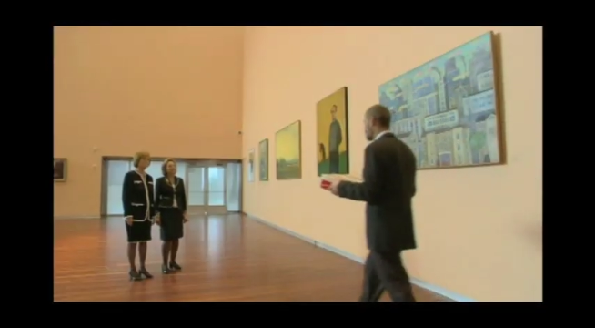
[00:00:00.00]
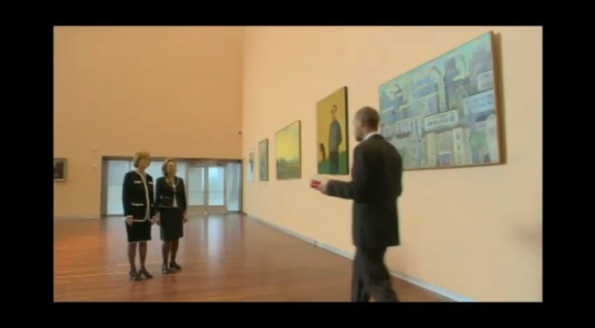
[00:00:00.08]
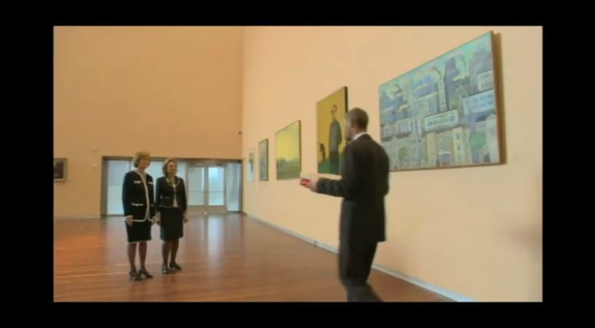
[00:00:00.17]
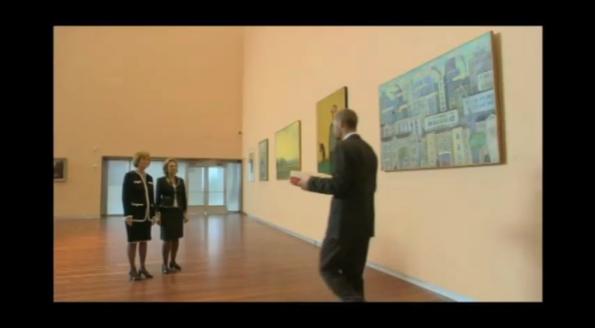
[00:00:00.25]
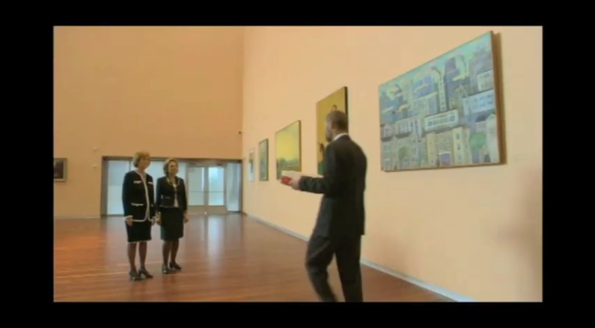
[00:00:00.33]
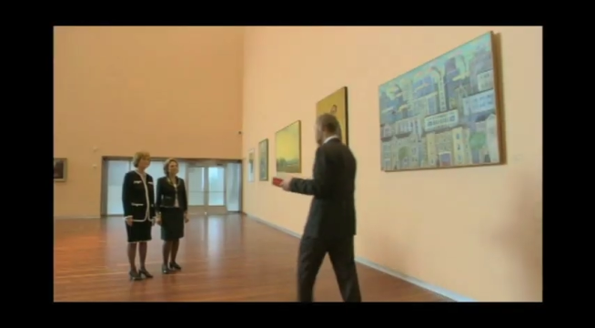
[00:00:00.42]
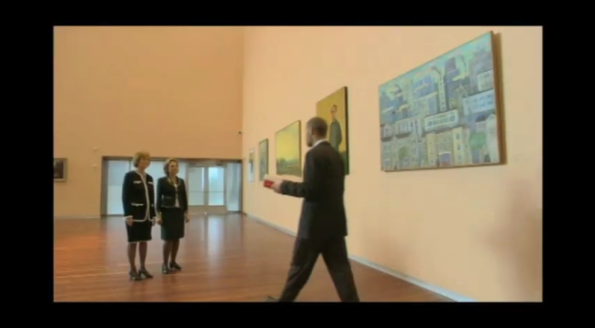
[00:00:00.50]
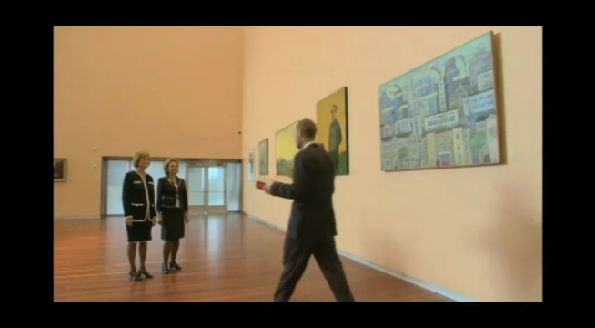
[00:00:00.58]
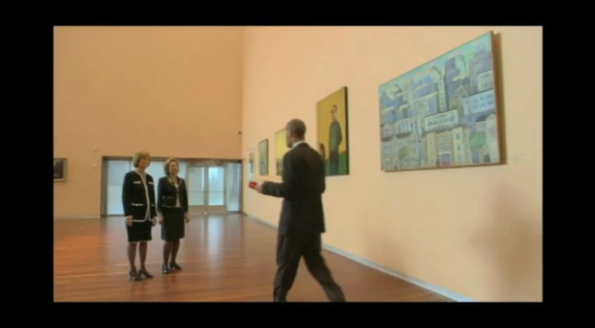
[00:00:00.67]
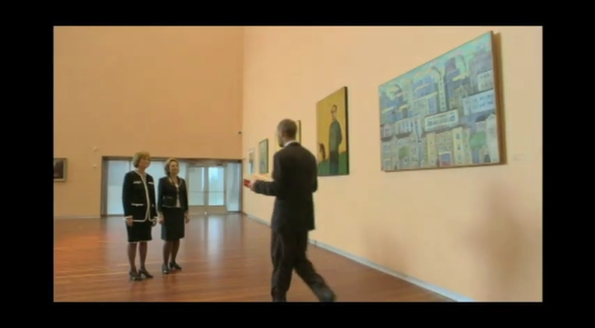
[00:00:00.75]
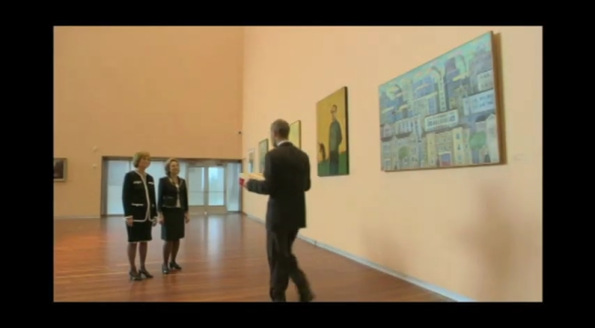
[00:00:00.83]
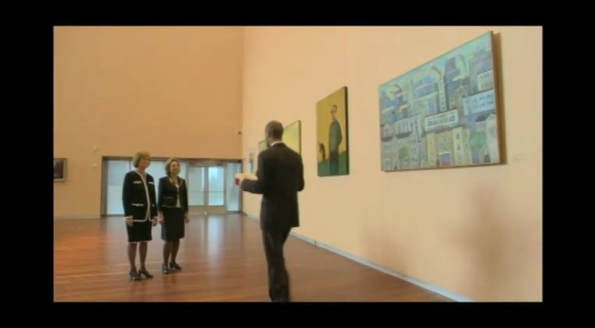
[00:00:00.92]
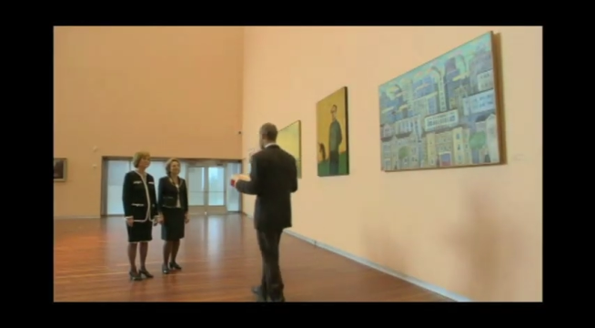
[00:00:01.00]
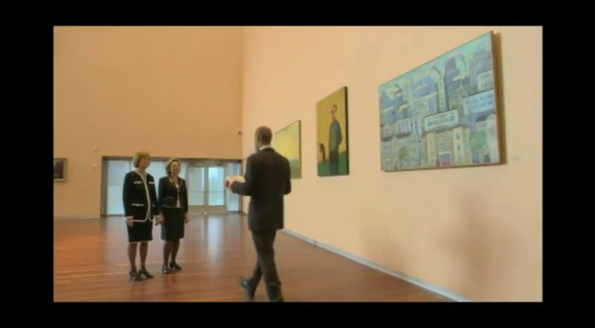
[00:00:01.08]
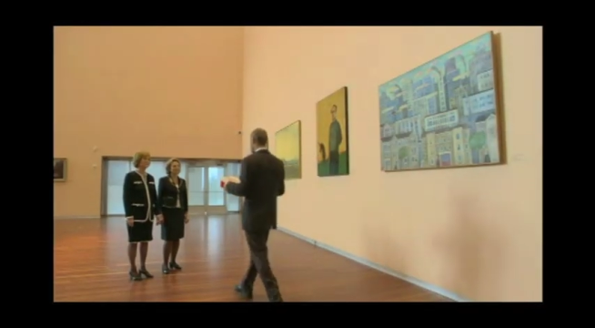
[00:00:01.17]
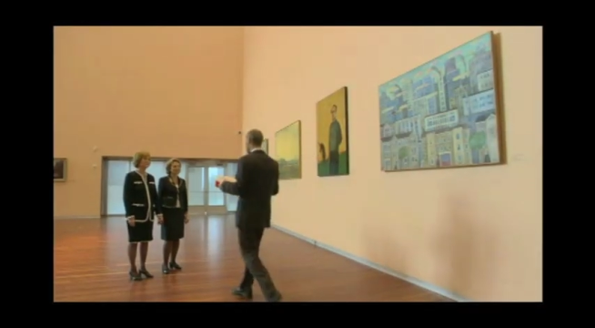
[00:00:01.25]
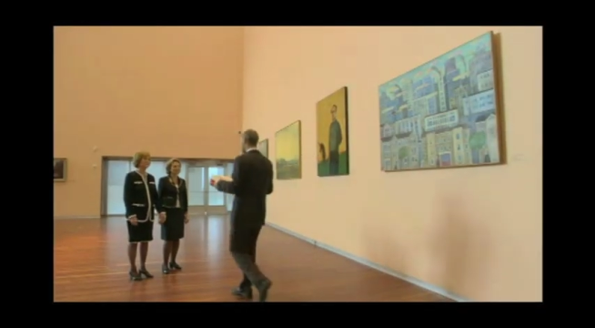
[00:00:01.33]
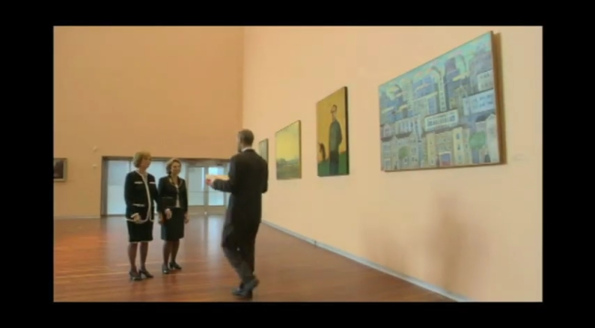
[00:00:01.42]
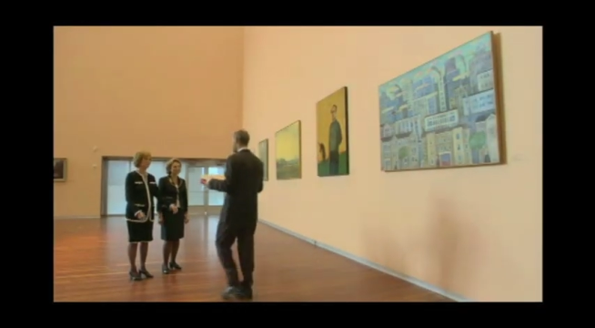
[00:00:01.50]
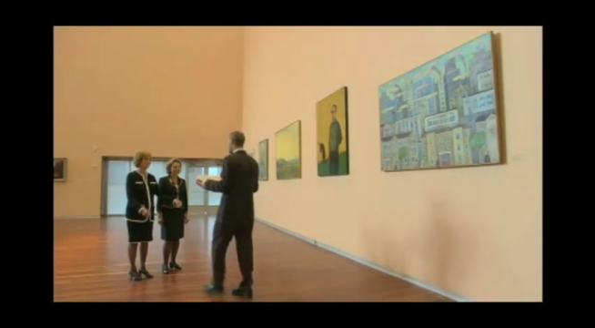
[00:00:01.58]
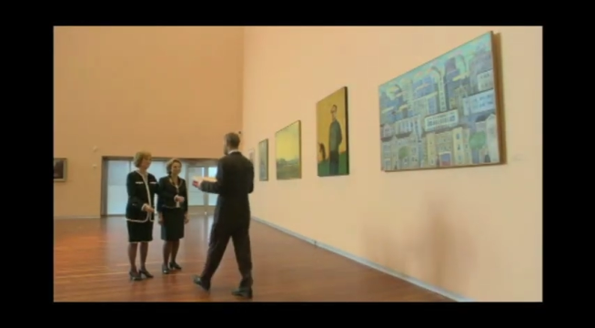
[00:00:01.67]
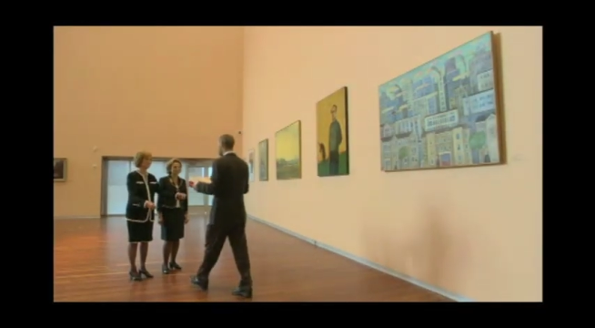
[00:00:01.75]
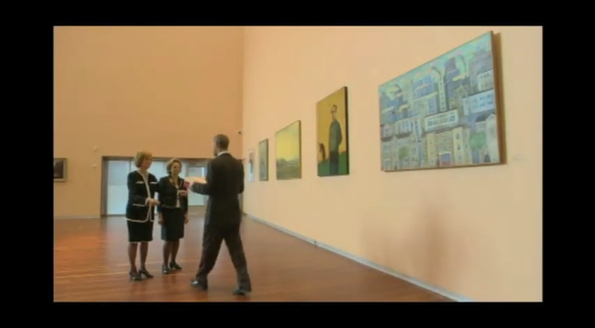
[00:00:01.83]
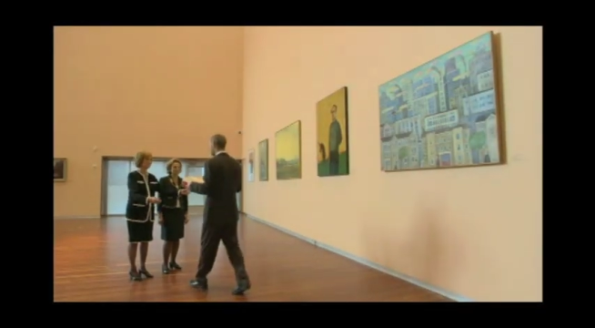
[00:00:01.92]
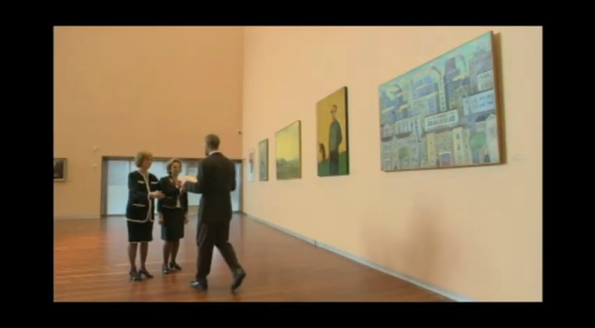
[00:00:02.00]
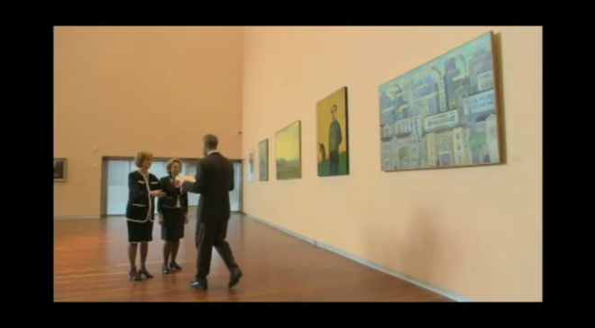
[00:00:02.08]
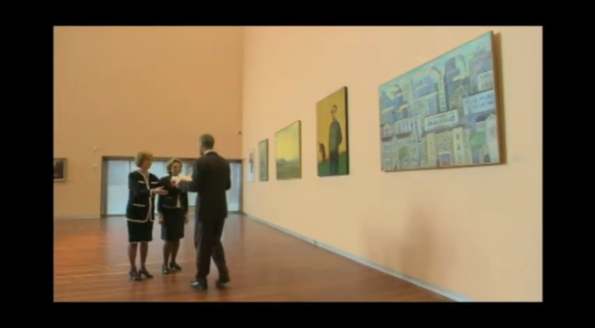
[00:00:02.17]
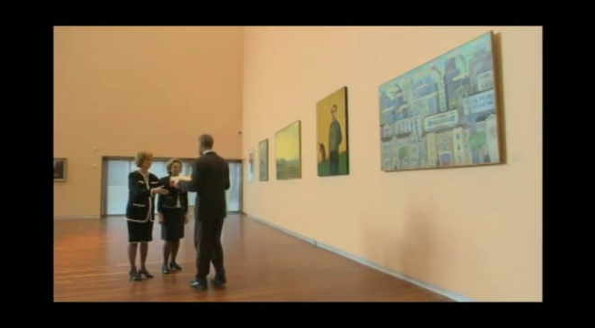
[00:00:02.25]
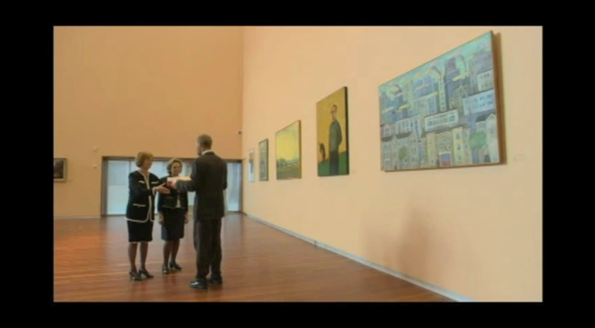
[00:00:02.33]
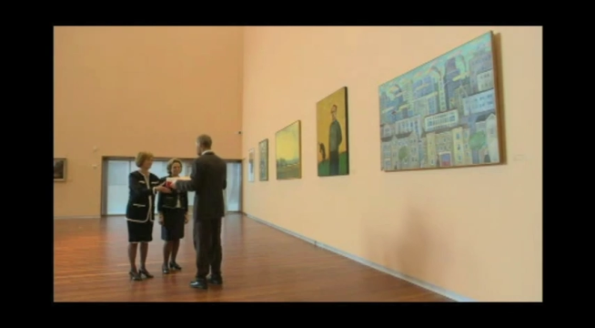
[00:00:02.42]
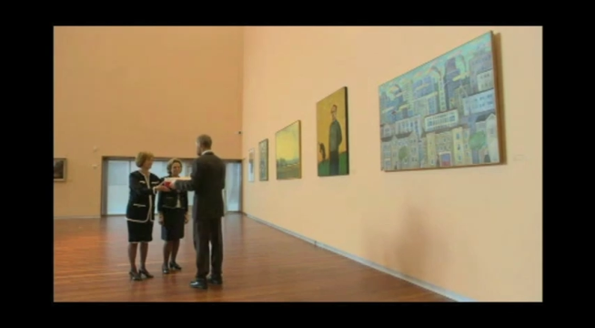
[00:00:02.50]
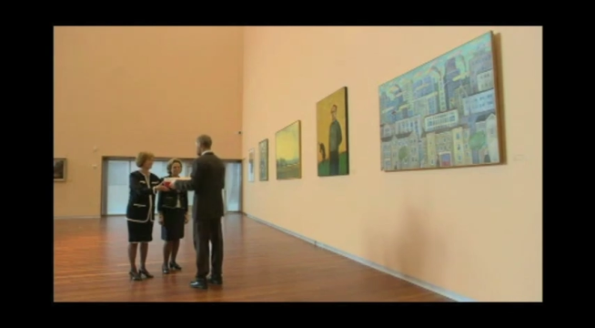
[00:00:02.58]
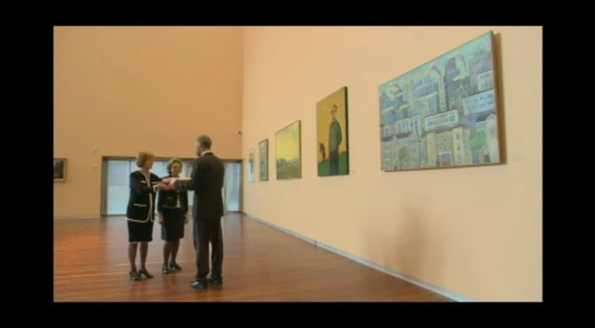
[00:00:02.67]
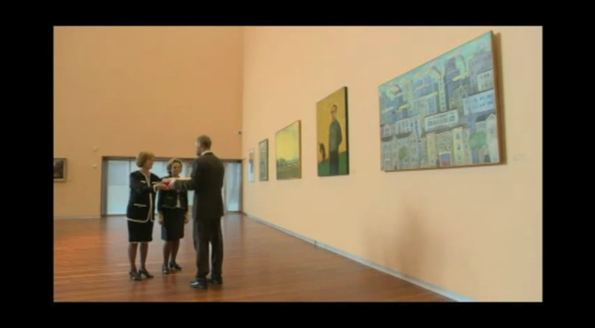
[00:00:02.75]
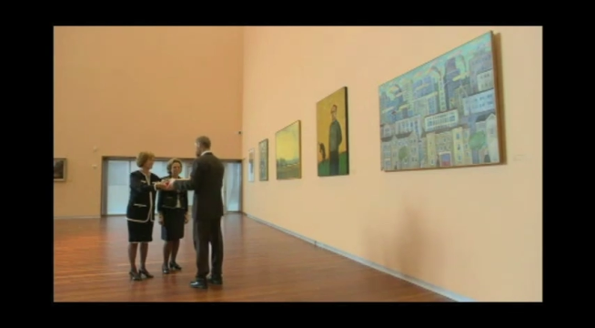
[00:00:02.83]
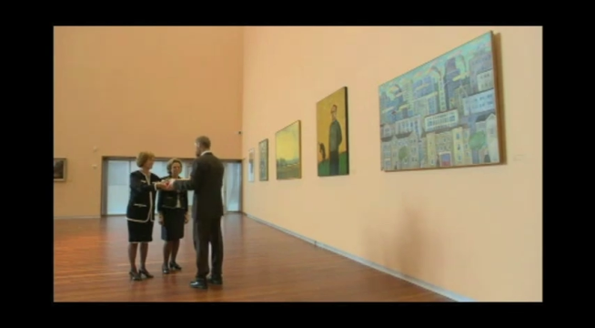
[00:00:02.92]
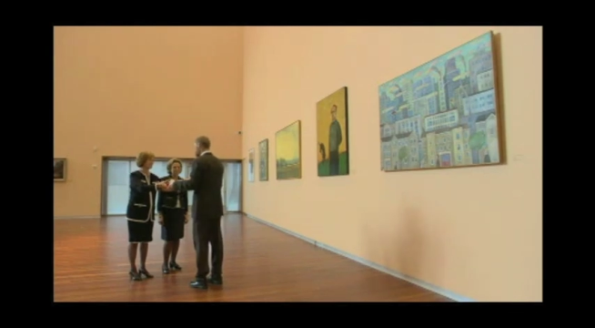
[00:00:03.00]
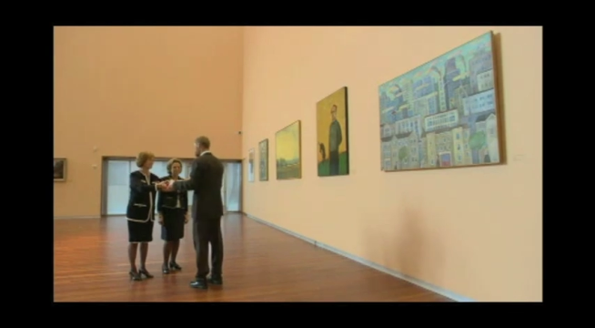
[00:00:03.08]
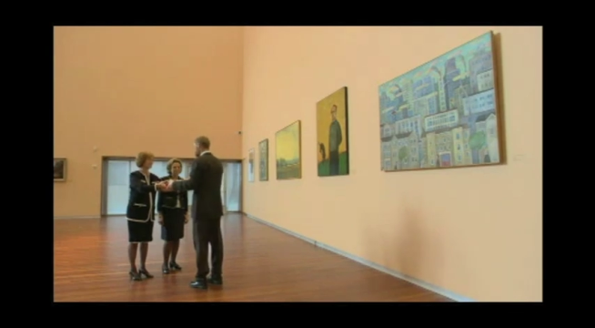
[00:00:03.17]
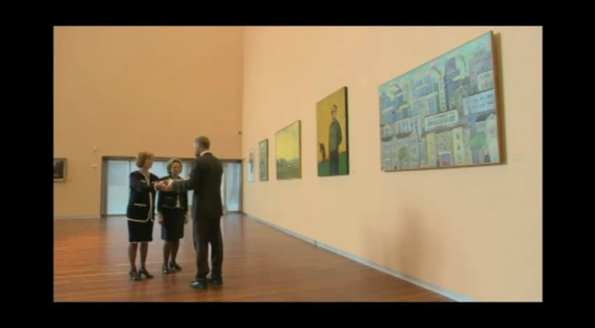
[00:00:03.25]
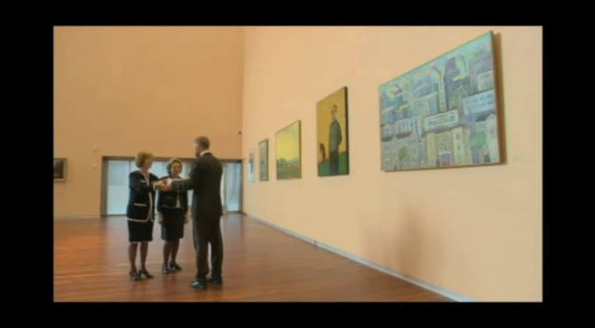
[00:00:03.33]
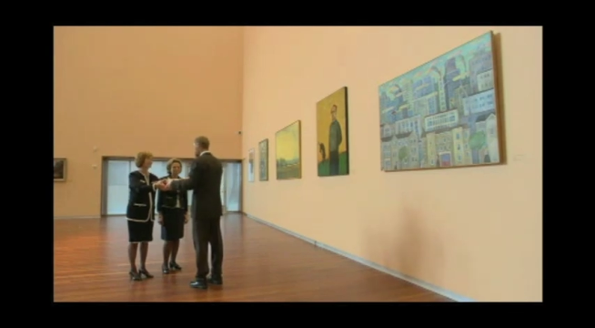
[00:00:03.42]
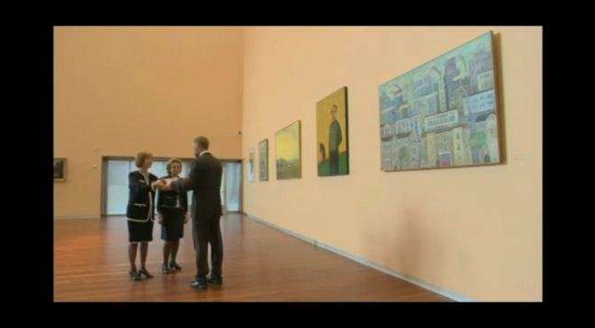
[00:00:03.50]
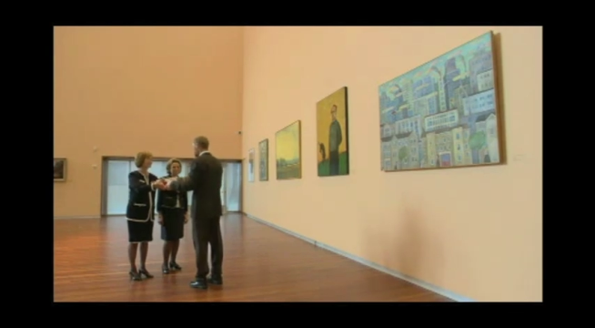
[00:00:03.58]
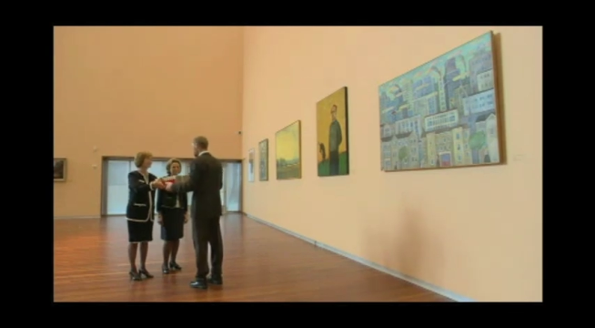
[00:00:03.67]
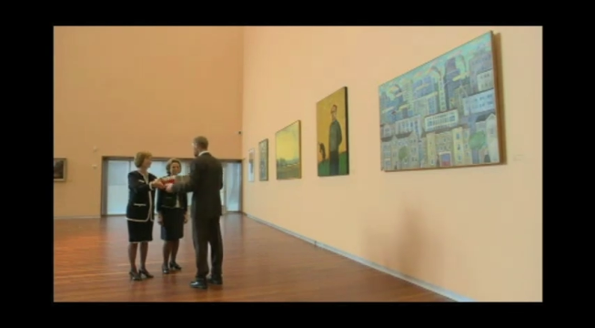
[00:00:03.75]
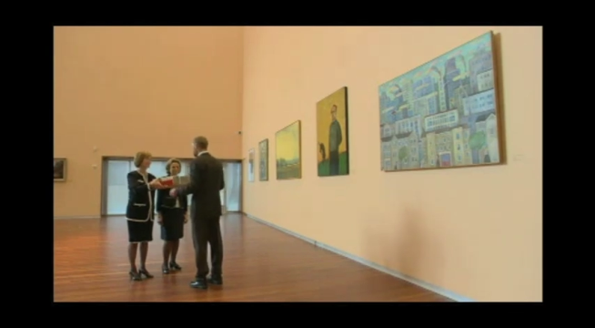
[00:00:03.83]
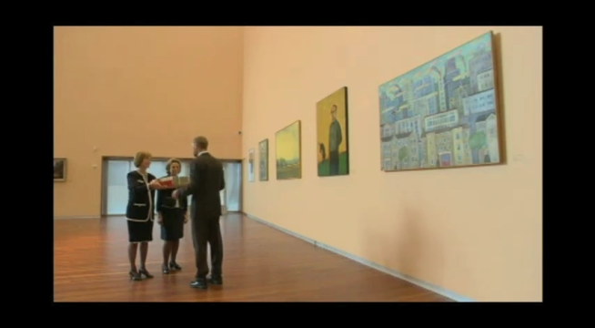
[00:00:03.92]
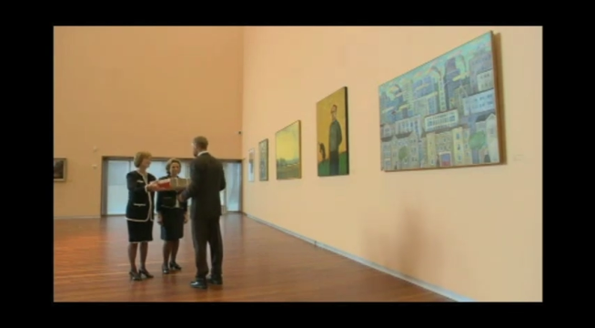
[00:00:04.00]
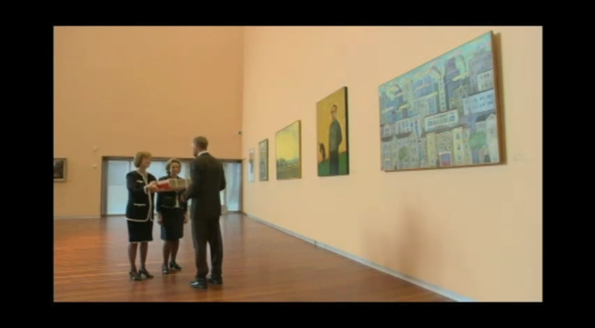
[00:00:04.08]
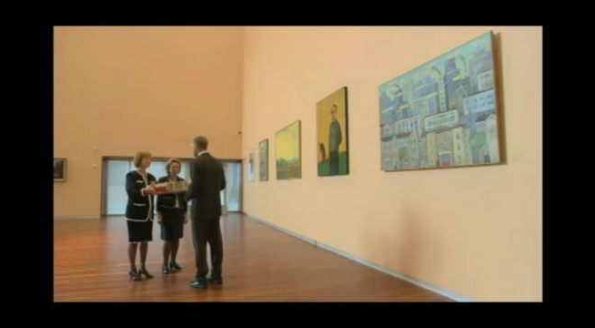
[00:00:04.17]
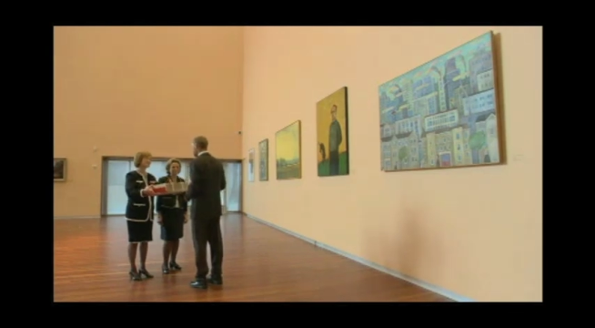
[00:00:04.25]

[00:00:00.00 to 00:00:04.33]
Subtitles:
[unreadable: no face in view]